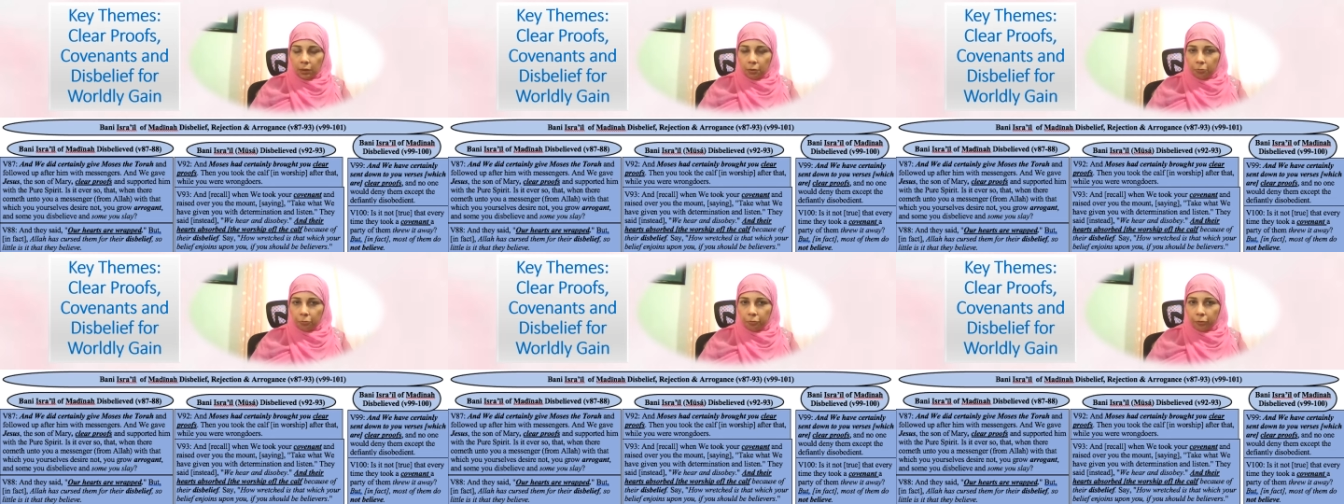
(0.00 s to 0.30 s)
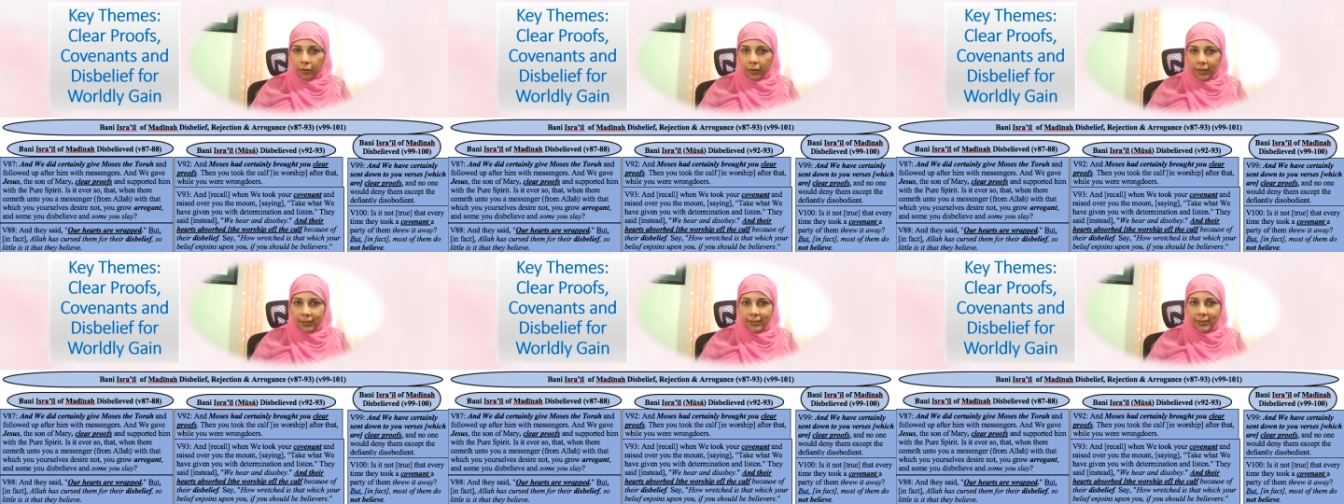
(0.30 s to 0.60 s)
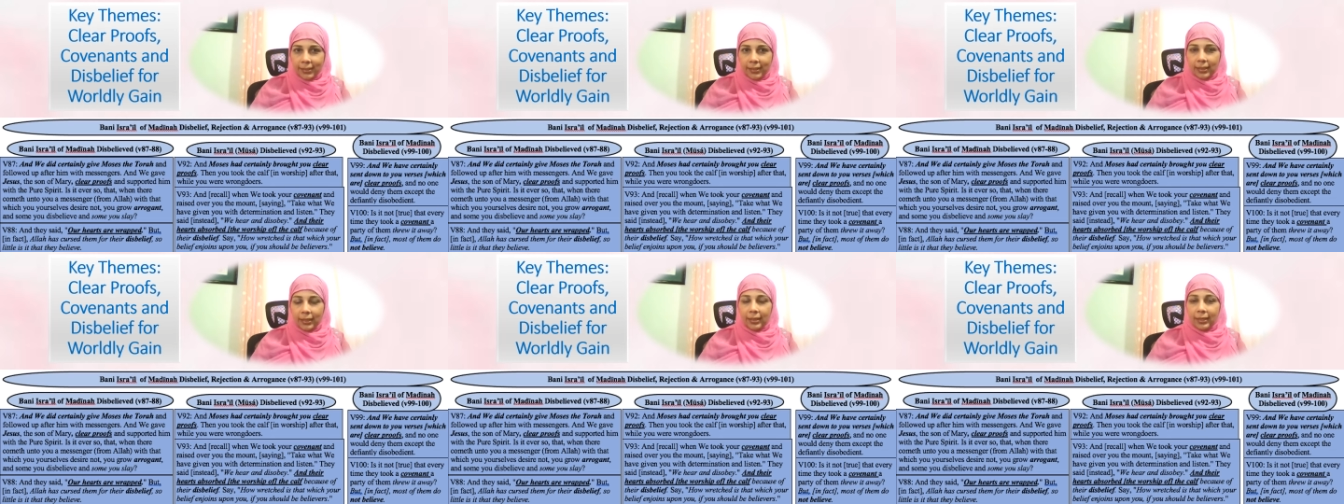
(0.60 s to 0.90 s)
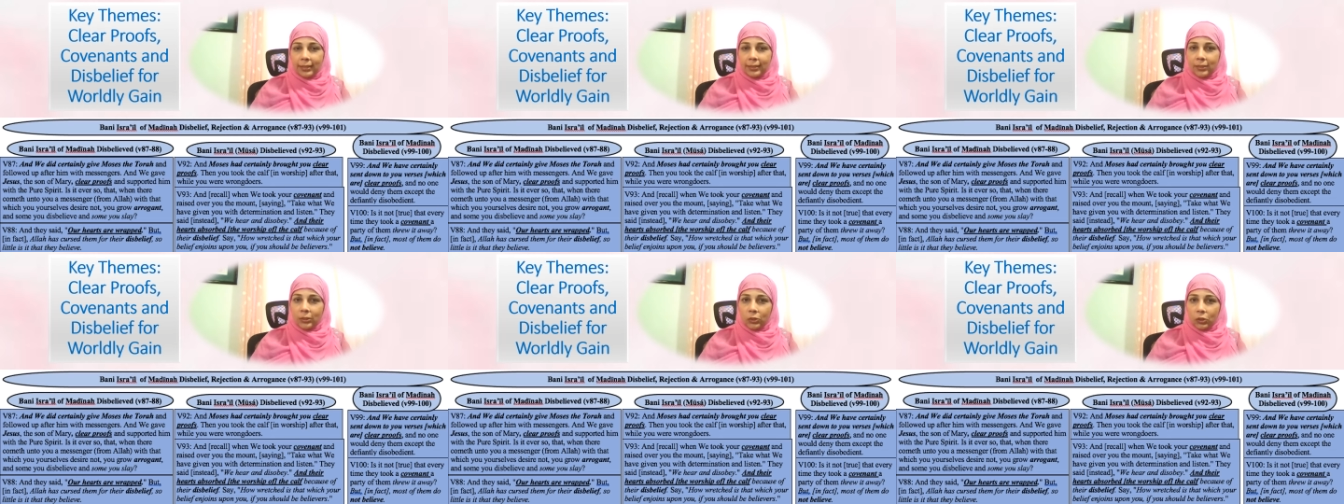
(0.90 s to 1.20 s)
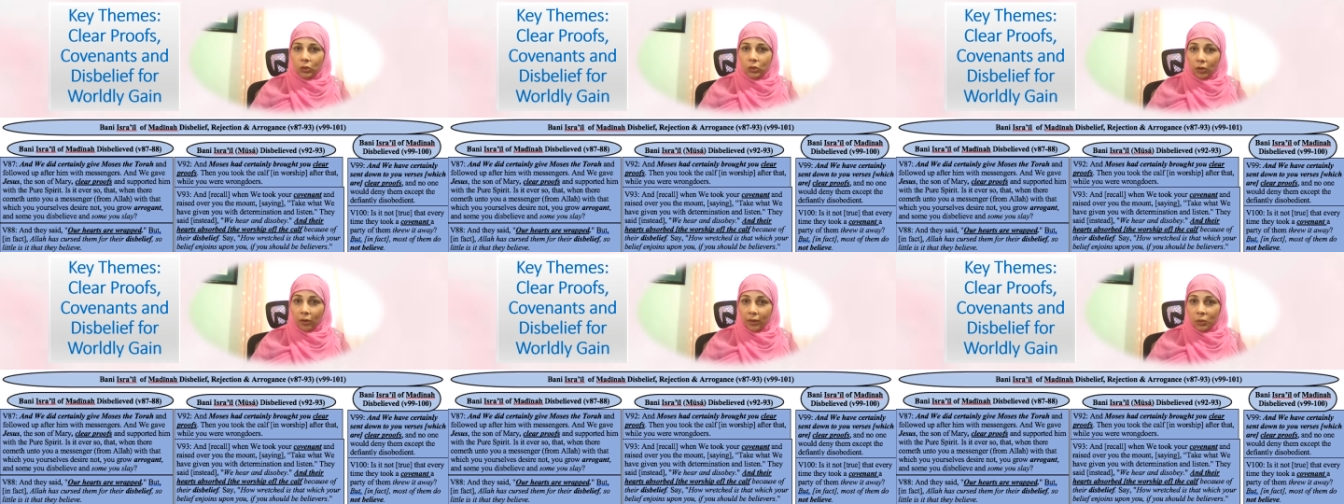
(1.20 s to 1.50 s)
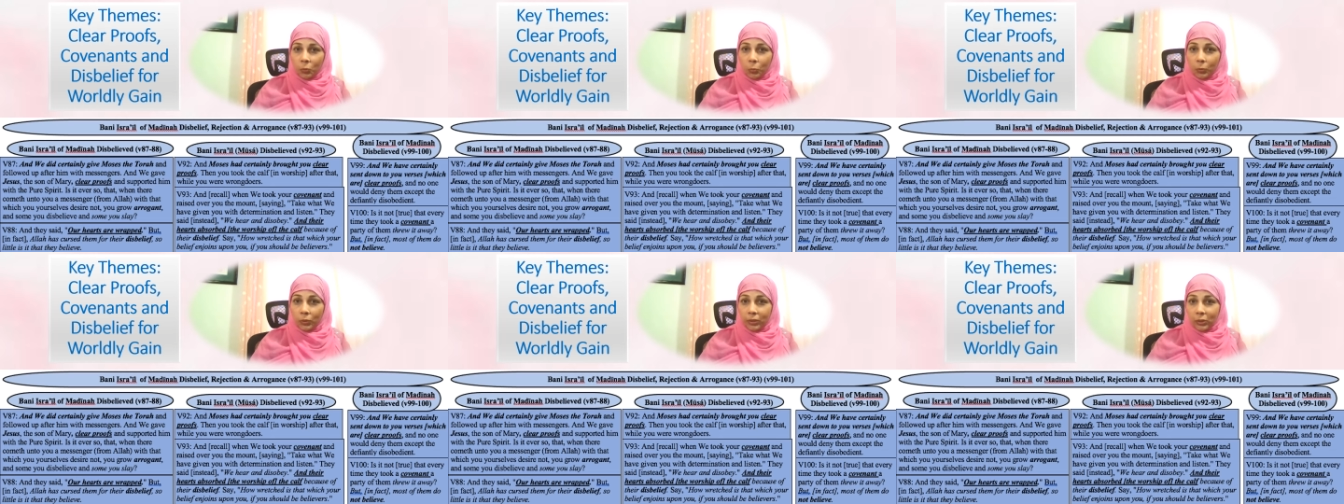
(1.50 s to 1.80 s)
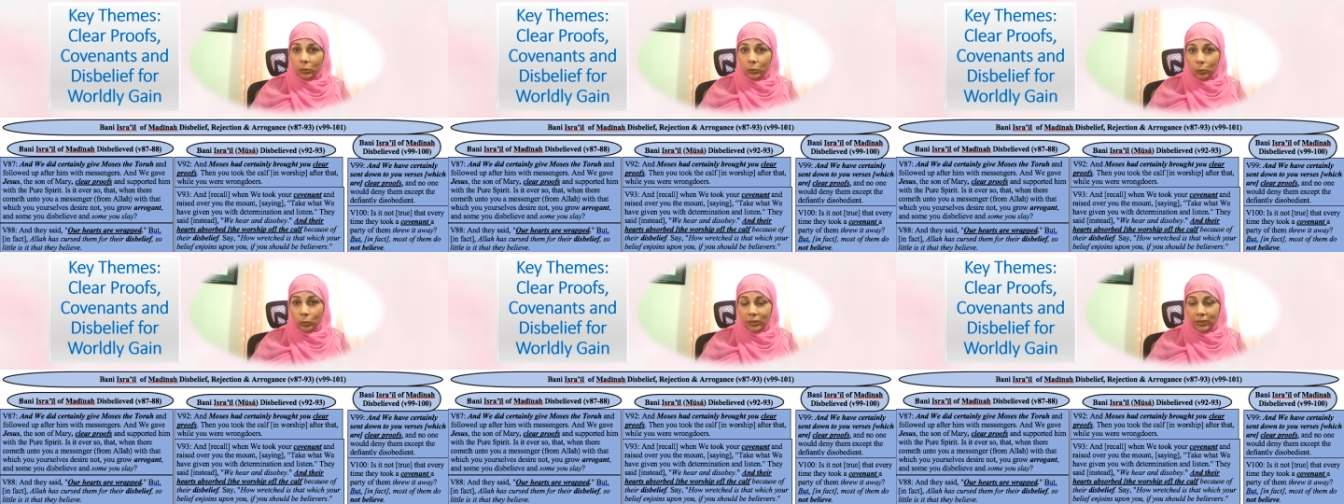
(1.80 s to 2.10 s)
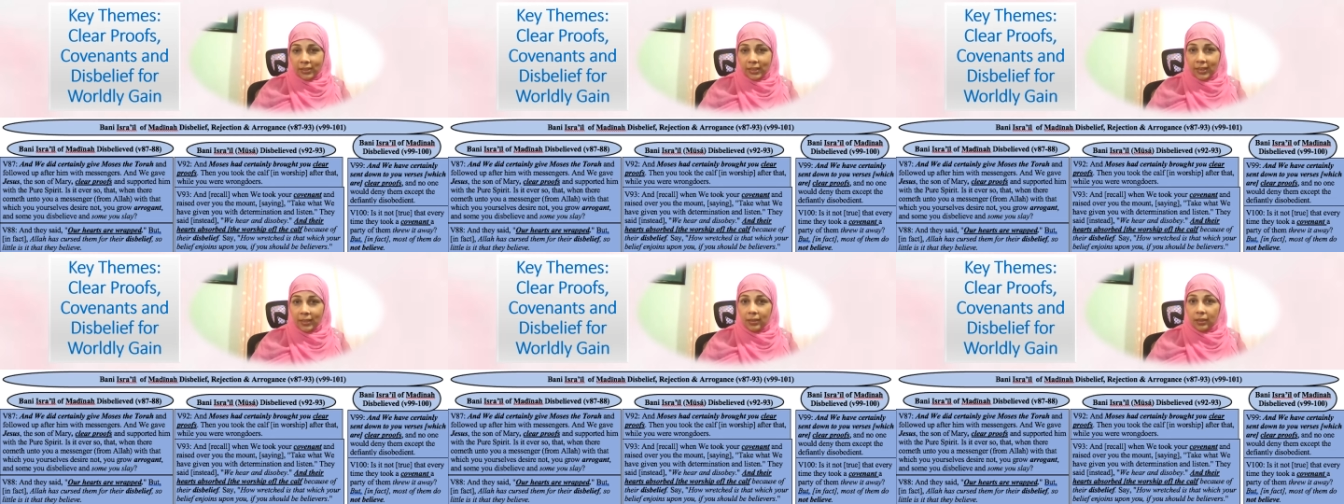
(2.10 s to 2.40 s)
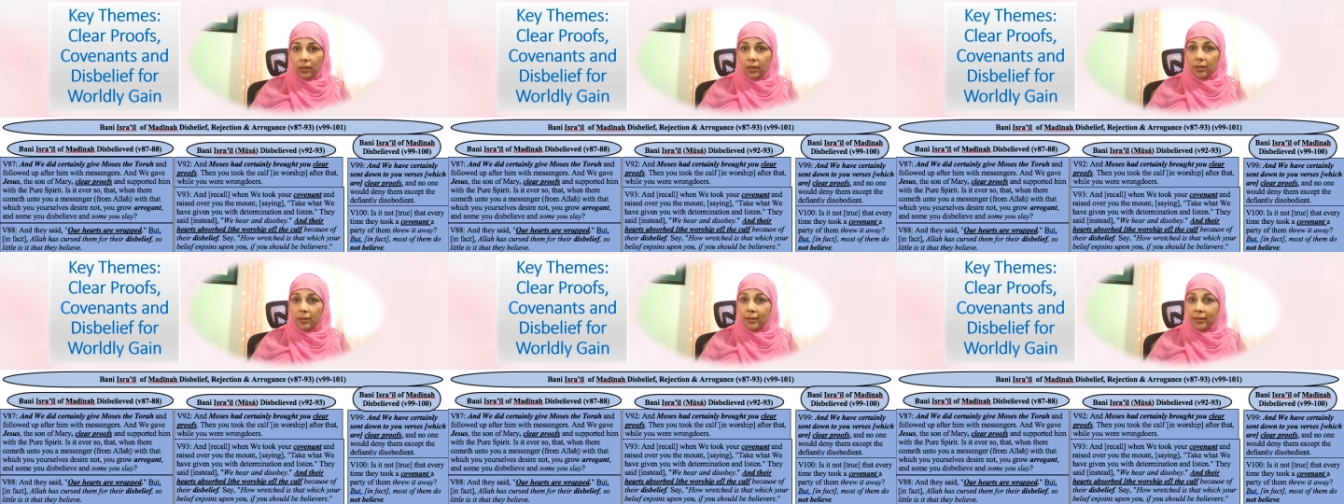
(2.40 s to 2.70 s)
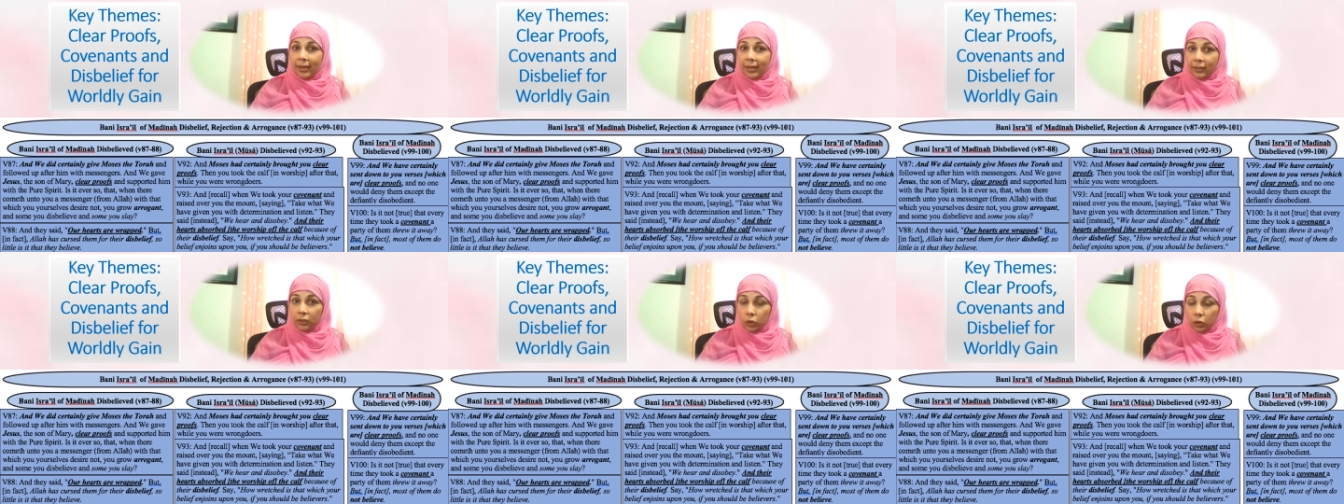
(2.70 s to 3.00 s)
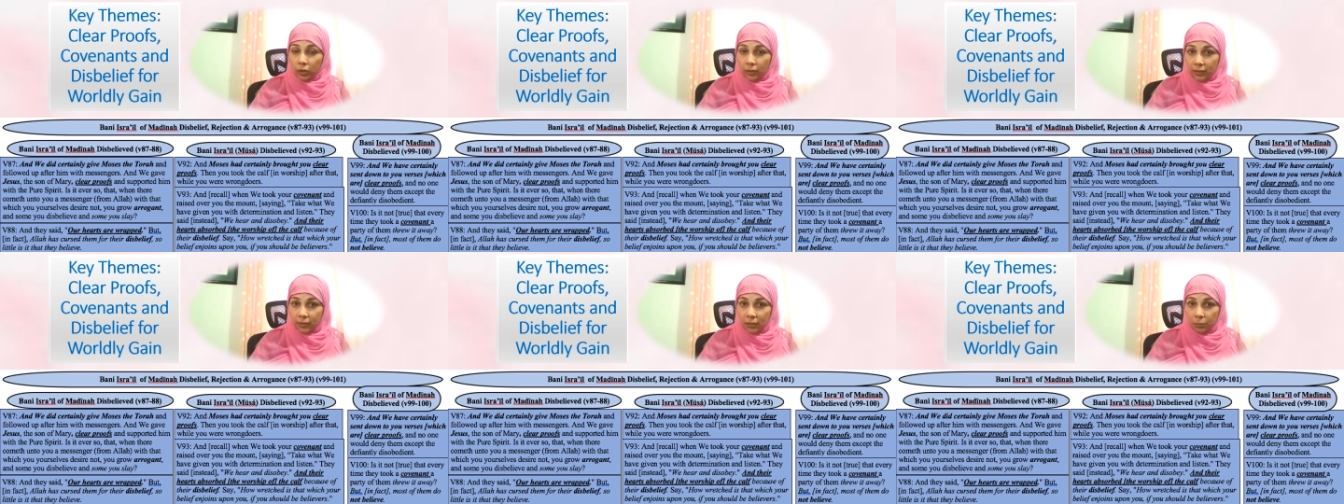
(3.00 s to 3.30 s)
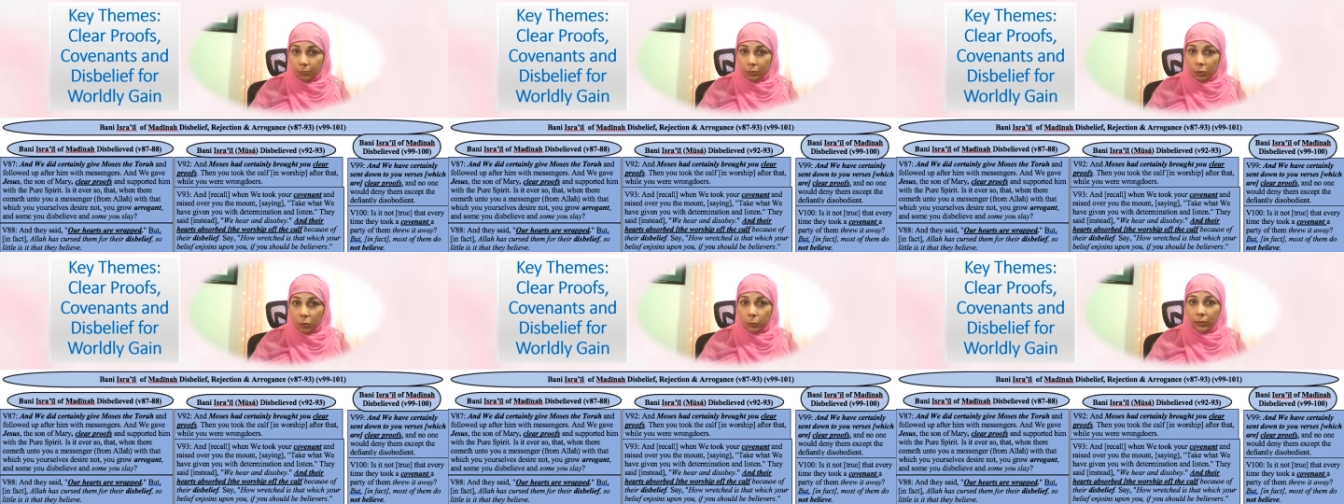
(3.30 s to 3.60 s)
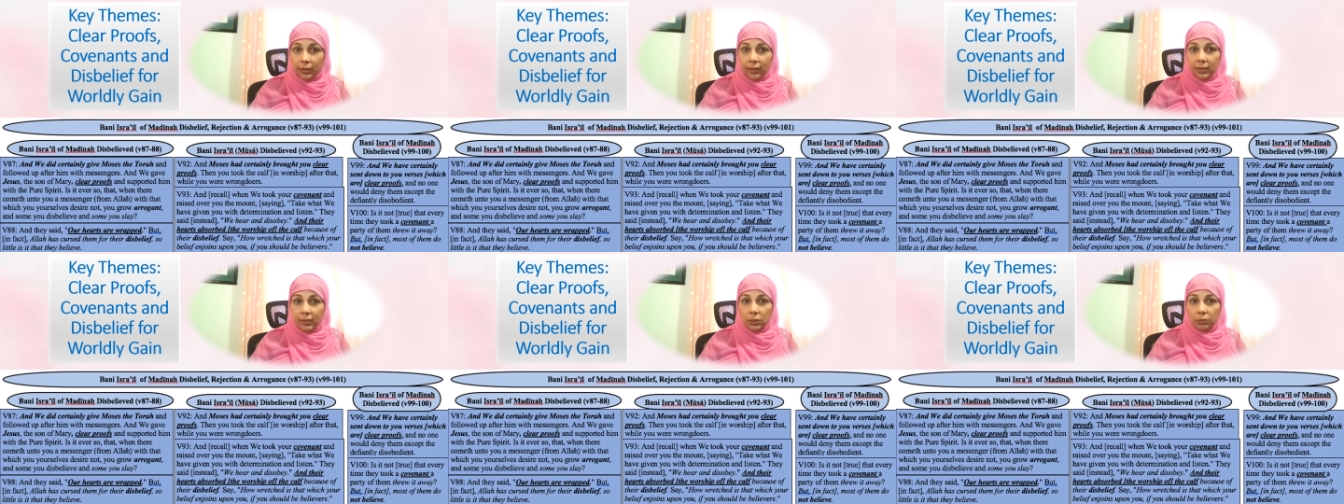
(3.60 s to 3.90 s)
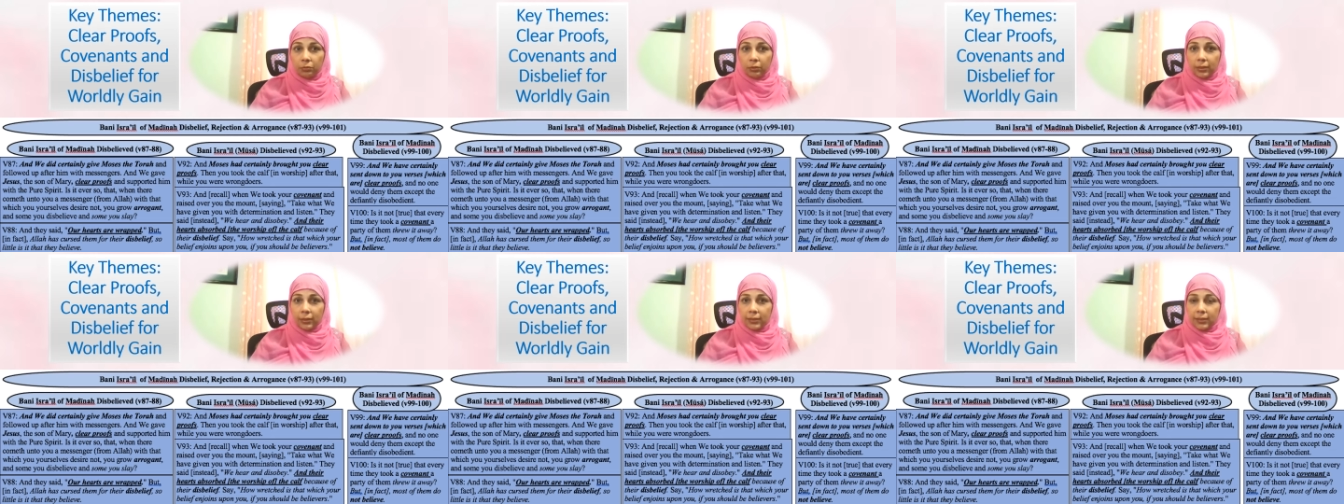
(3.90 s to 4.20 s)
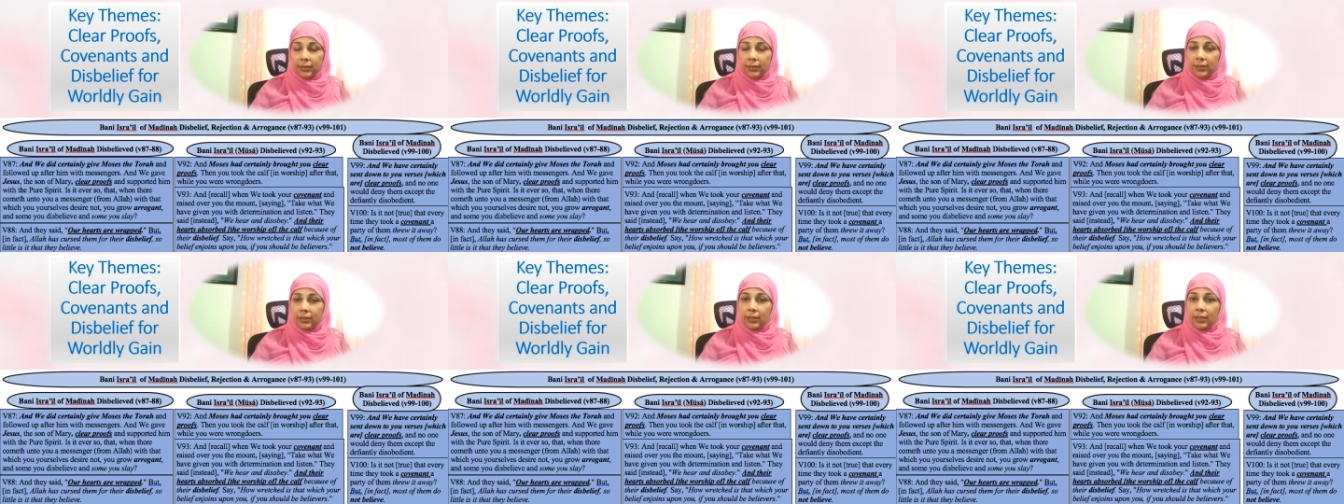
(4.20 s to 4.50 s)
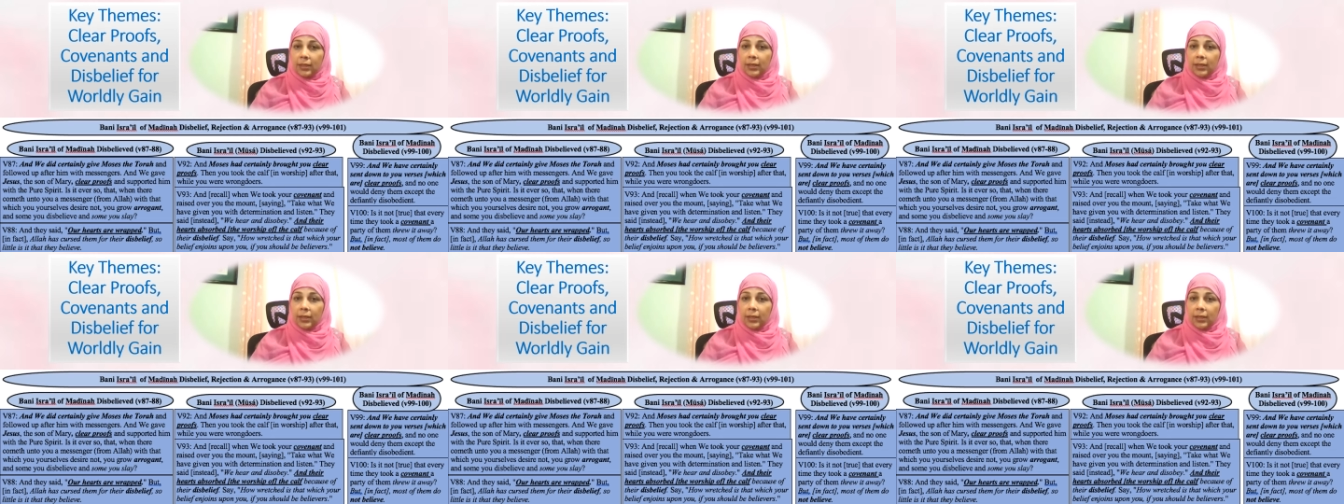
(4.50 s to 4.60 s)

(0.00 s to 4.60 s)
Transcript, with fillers: First, let's start with noticing the connections between these verses.